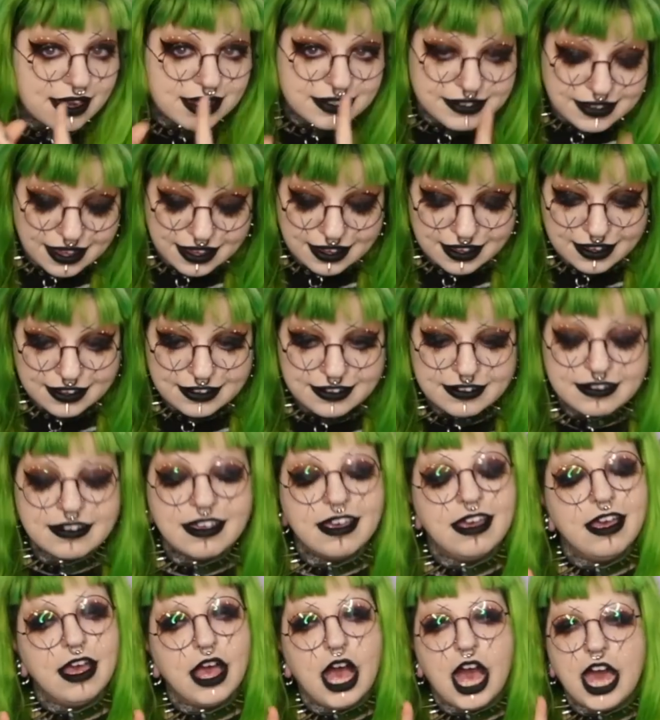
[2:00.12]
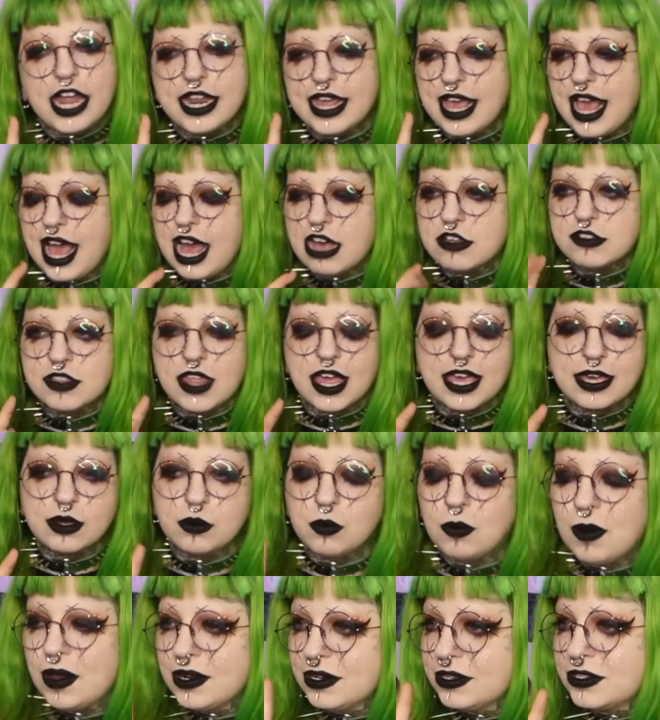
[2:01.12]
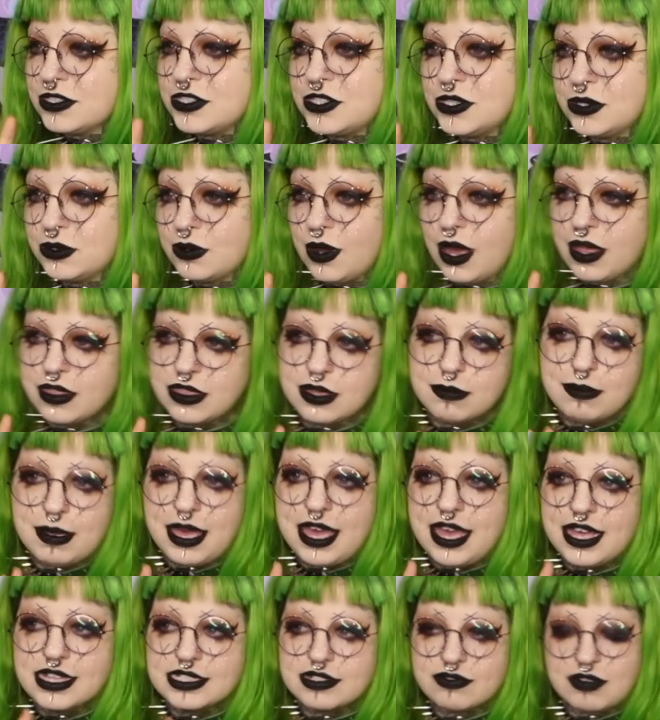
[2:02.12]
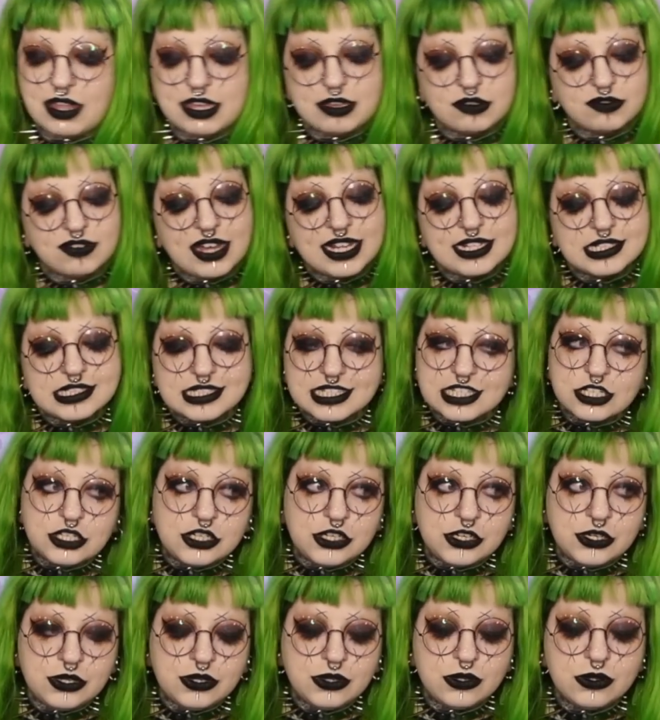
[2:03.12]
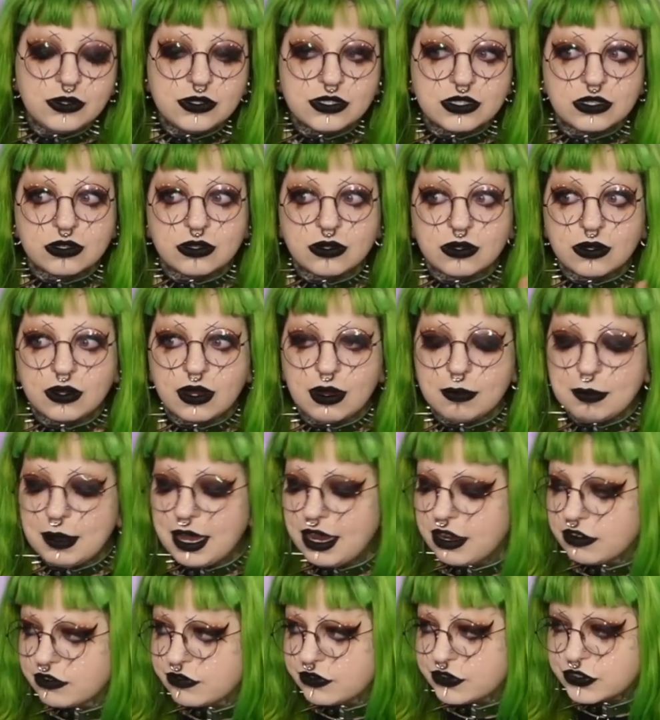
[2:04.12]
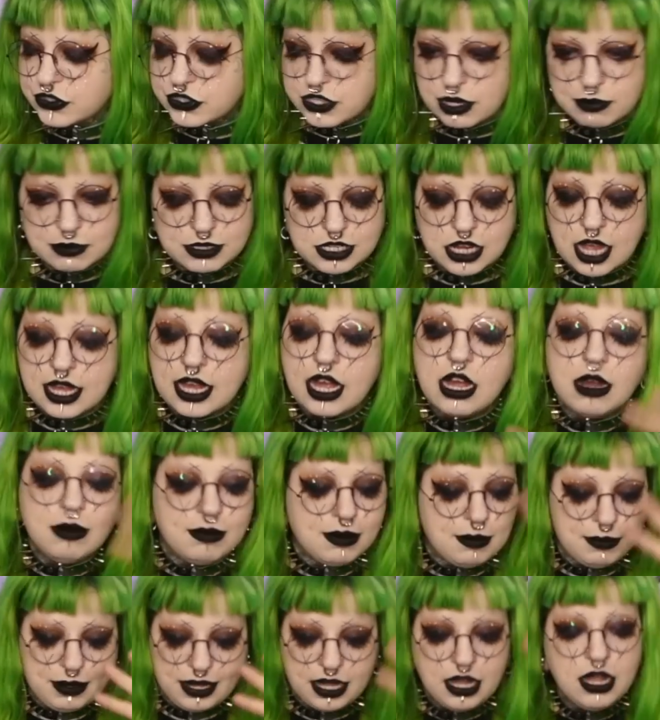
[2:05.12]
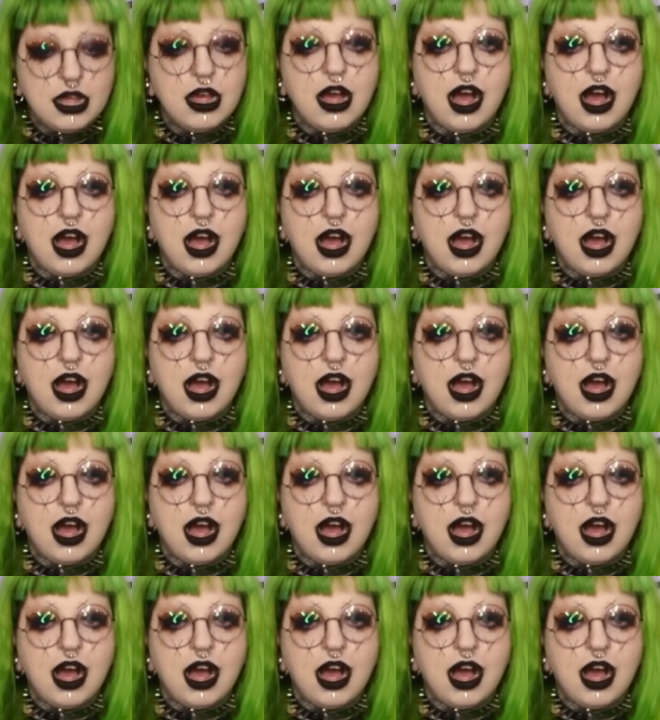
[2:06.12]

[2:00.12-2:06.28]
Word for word: in a second, and I have like one or two other pairs of like fancy shoes or a pair of summer, I can't remember.